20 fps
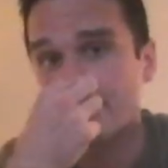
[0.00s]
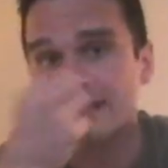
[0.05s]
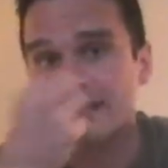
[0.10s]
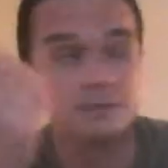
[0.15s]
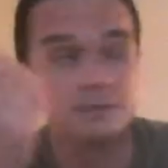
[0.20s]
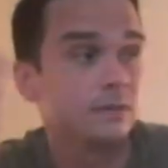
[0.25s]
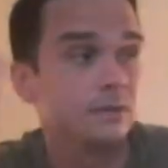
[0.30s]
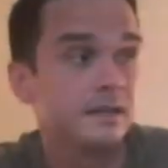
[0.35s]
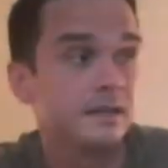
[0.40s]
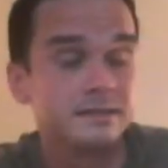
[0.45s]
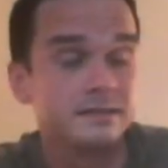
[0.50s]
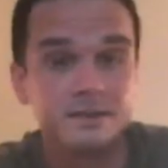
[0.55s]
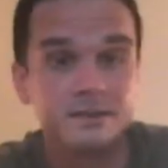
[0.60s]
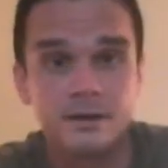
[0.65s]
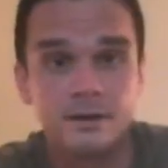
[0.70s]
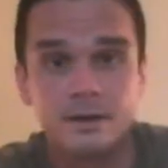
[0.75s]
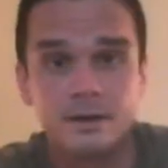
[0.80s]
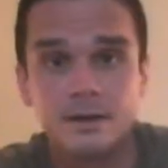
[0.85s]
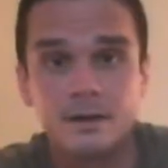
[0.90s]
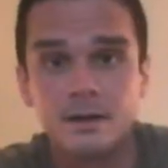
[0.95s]
like to play
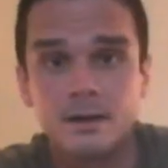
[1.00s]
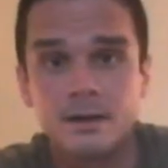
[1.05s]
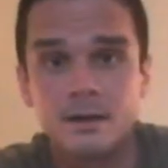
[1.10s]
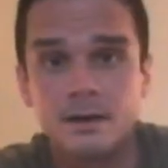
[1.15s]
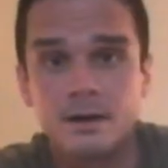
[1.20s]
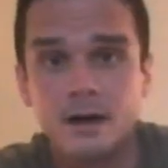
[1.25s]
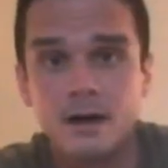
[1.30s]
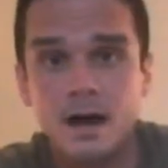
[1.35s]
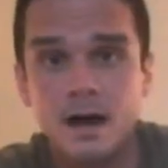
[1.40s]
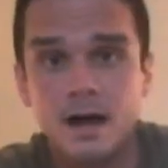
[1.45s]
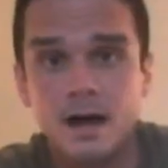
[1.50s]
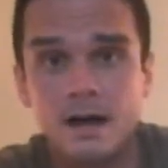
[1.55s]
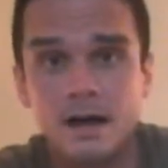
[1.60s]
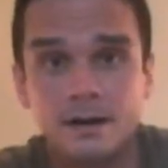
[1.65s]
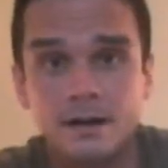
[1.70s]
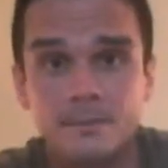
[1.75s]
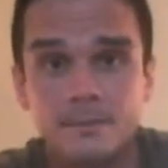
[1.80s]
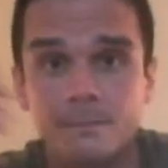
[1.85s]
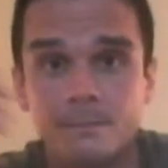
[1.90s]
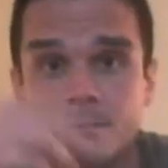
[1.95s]
guitar.
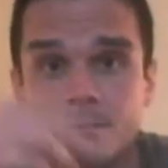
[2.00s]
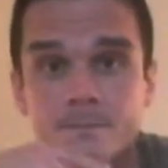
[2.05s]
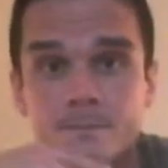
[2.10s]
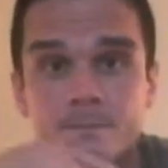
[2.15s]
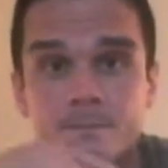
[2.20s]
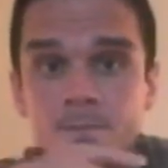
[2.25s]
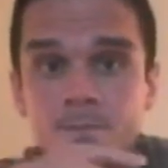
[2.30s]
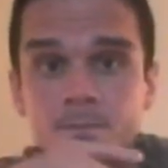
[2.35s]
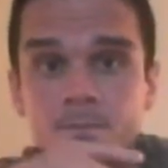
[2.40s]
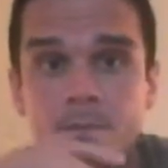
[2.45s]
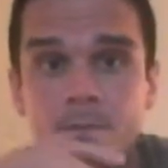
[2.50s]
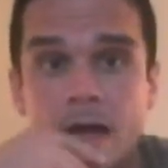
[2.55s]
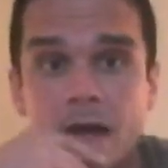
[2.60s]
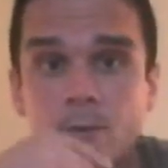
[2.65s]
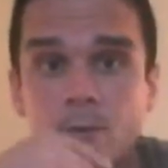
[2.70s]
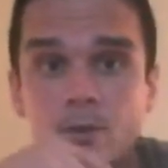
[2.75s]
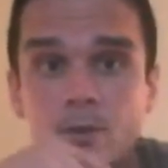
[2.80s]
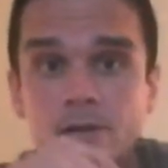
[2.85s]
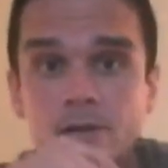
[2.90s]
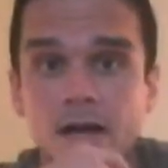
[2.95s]
I
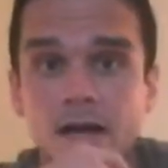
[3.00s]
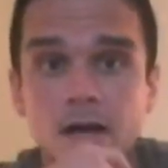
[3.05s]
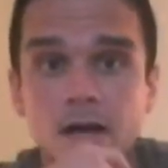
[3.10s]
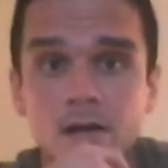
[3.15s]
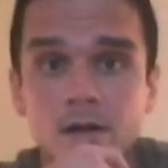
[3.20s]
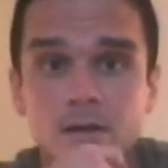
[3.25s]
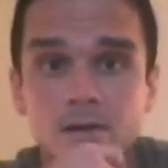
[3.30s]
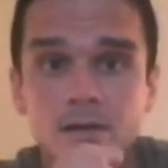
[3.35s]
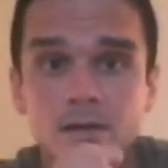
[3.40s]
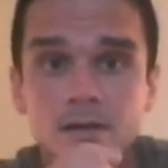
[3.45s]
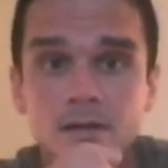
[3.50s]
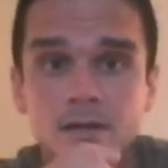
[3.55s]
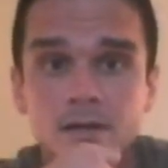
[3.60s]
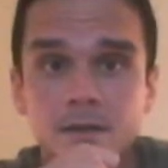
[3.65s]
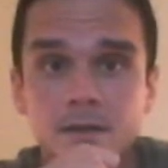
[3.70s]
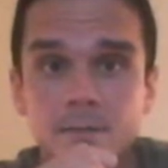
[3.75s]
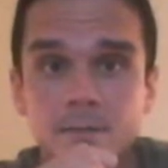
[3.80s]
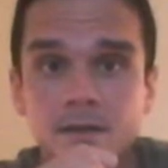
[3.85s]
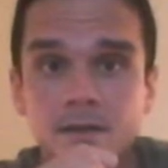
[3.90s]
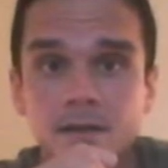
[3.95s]
work out a
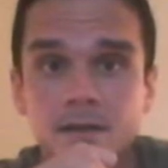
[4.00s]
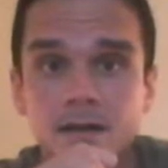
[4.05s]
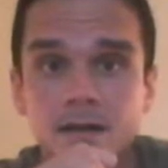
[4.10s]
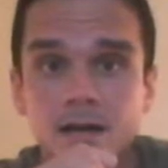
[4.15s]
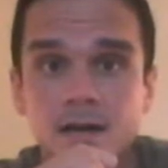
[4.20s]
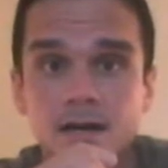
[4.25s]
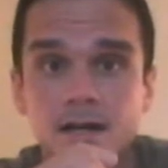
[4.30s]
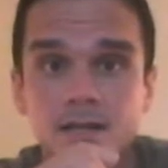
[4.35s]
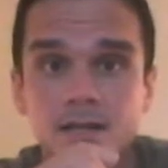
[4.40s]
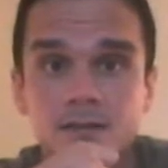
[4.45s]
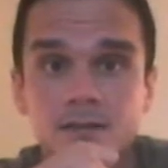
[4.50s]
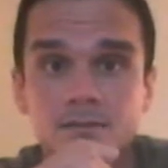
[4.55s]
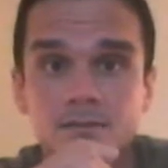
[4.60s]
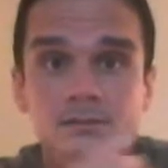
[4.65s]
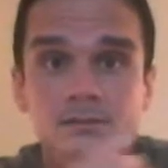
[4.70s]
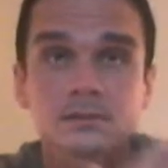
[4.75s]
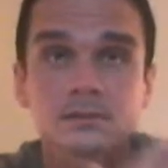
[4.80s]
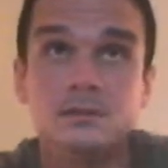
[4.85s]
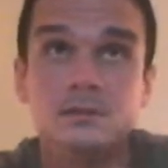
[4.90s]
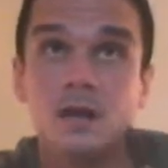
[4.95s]
good bit. I
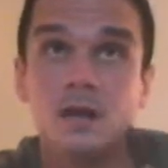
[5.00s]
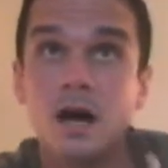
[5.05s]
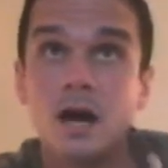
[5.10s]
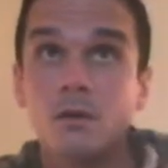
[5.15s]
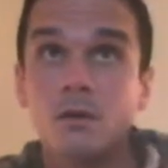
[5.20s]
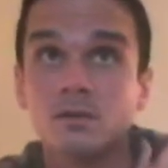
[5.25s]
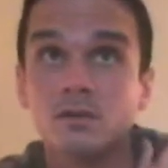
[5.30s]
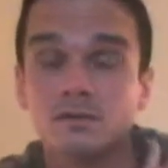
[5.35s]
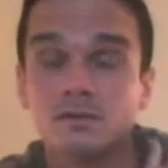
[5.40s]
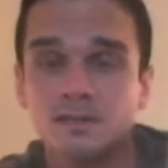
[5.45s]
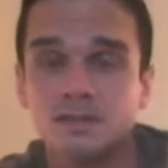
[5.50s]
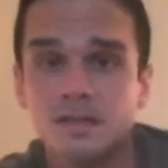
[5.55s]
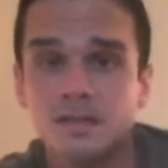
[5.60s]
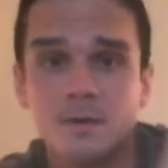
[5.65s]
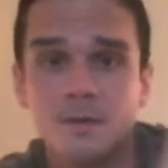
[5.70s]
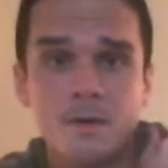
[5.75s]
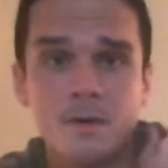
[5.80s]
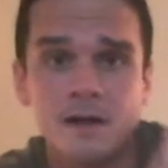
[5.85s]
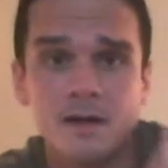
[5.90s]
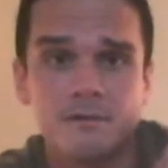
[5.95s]
was an
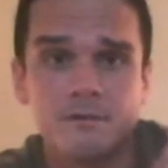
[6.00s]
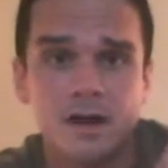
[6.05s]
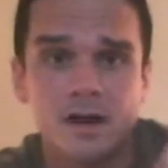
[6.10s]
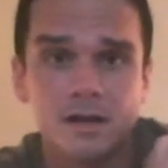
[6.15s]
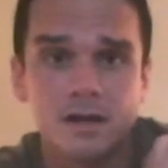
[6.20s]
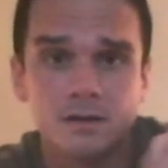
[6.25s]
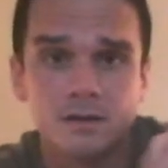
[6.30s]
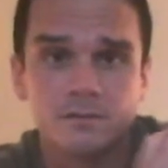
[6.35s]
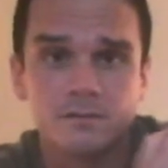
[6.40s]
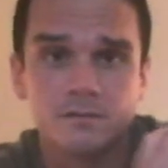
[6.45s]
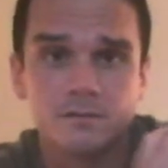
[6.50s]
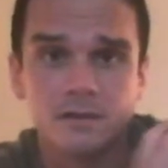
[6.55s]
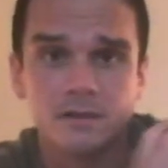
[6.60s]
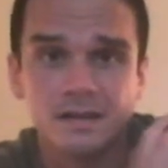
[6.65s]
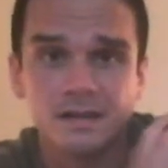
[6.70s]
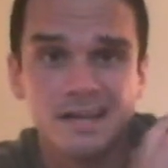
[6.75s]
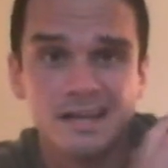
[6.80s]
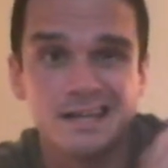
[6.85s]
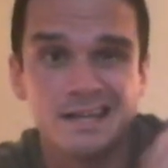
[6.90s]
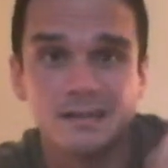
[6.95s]
MMA fighter for
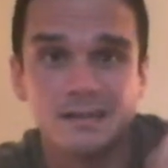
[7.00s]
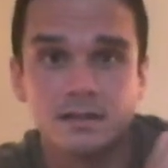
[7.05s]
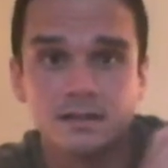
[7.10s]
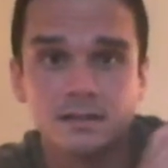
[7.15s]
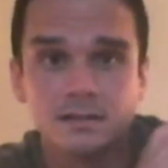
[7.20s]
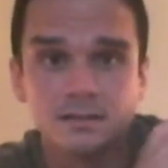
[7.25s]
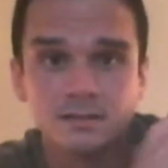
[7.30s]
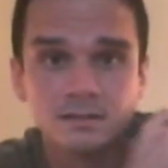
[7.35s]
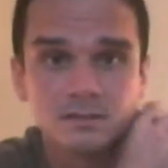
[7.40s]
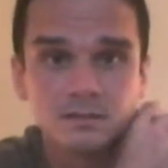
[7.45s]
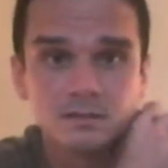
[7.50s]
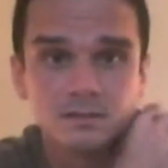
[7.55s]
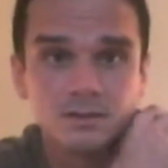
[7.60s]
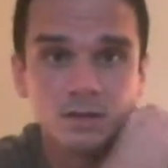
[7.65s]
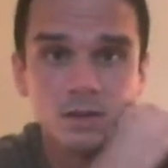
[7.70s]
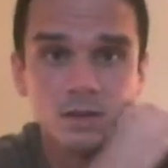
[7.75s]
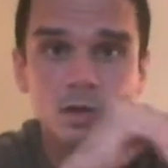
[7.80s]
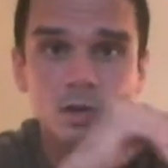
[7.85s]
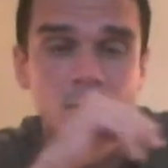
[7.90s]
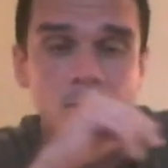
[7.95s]
like 8 years,
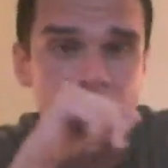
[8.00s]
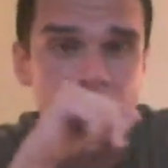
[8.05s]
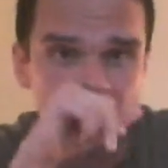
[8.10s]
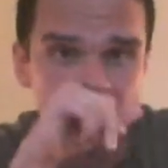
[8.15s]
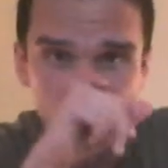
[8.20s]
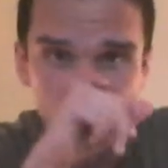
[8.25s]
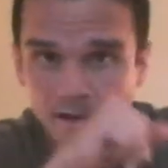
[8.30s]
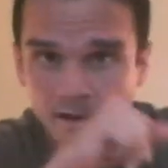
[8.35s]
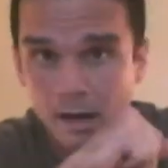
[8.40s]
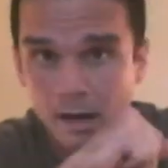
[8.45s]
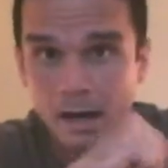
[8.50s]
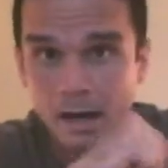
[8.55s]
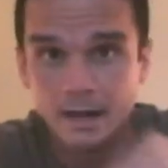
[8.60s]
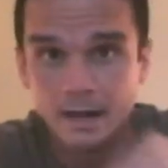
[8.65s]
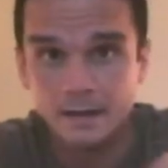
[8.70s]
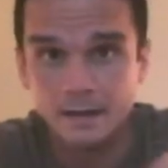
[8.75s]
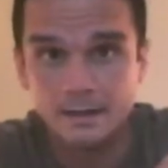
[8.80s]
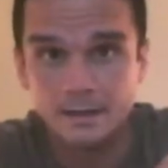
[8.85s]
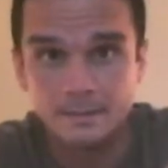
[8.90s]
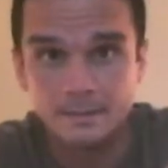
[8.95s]
so I